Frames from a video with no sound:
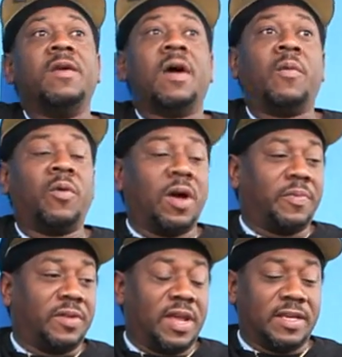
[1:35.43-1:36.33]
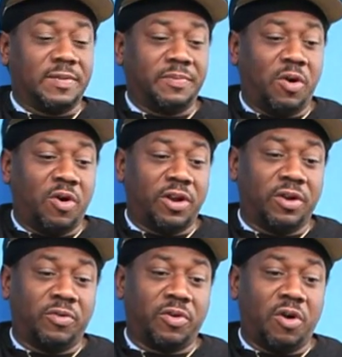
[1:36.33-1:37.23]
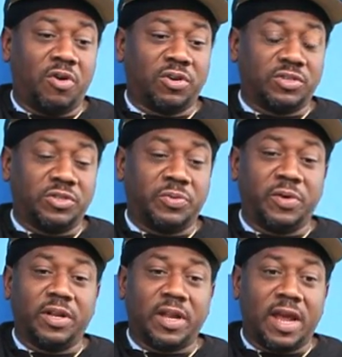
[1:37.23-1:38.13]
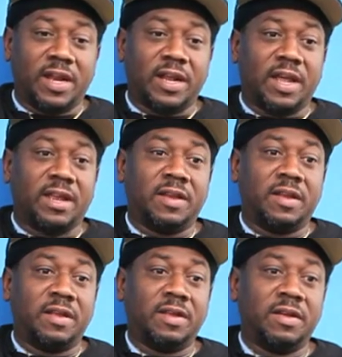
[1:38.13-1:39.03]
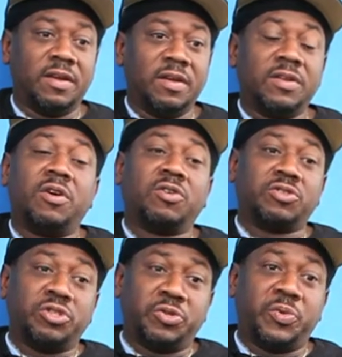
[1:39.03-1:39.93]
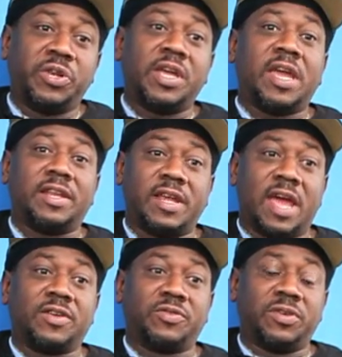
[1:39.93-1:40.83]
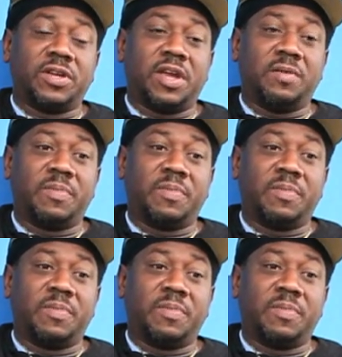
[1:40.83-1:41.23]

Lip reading: I woke up the next morning on August the 29th and August the 28th, actually, and